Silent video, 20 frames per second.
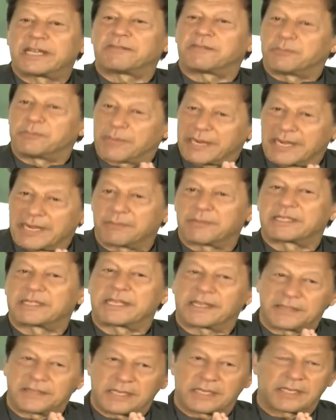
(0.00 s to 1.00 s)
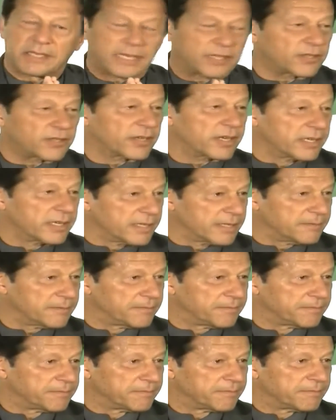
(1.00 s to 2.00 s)
would never become a test
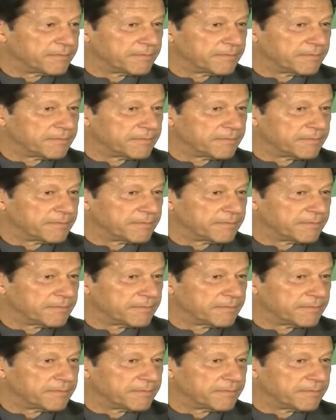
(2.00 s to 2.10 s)
cricketer.